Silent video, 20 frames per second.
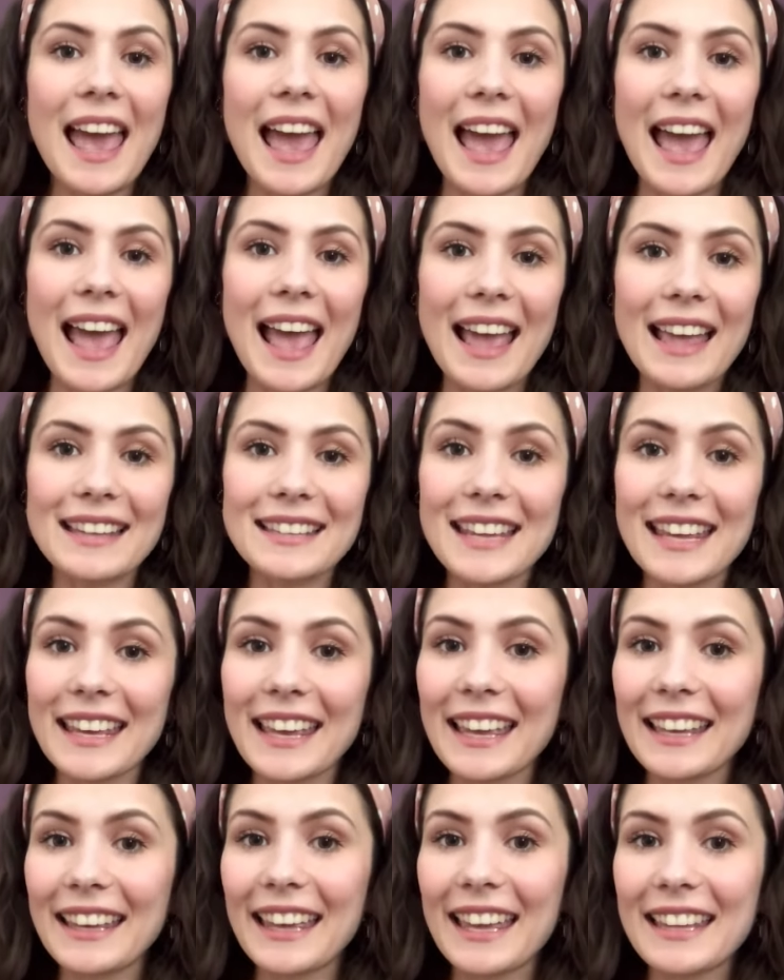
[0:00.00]
and they
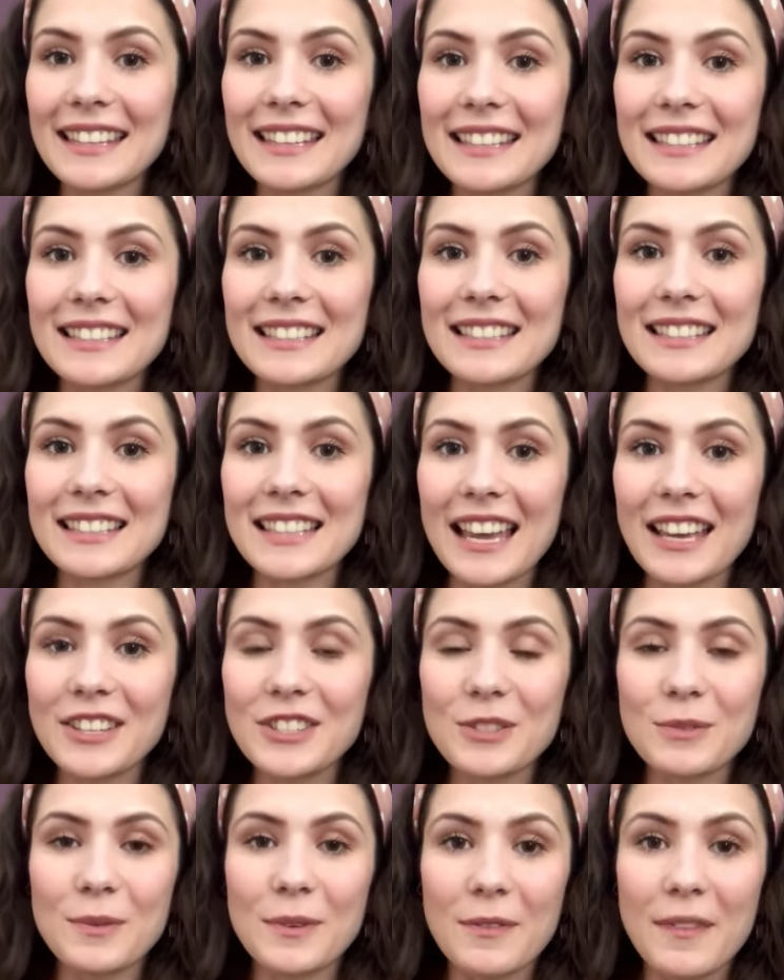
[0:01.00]
can get in
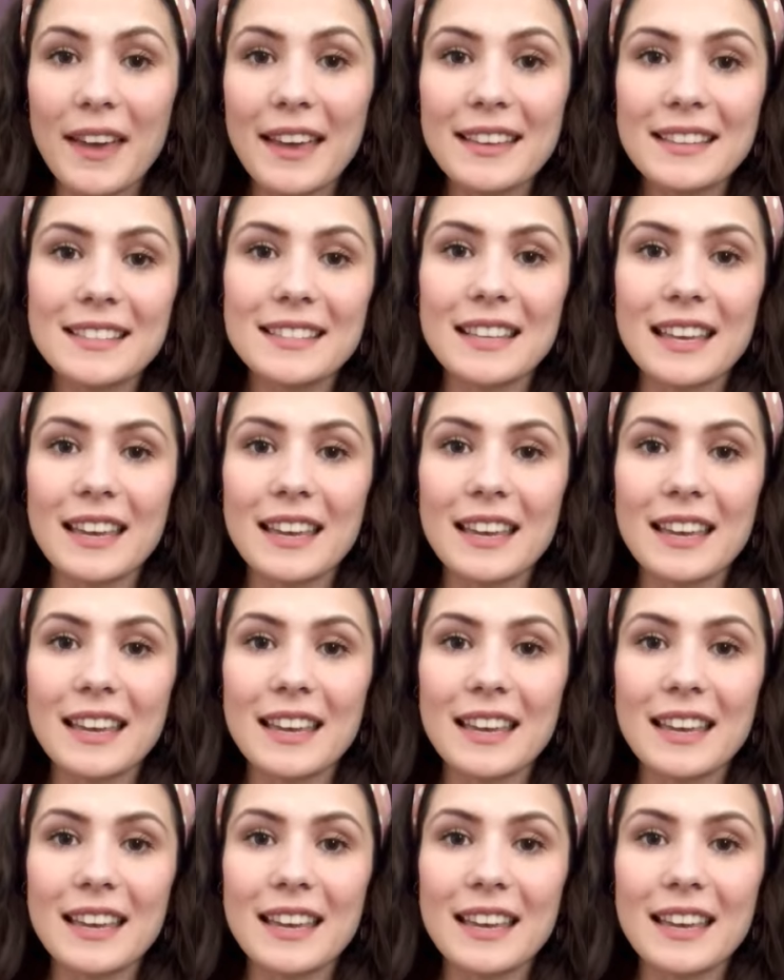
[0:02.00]
touch with us,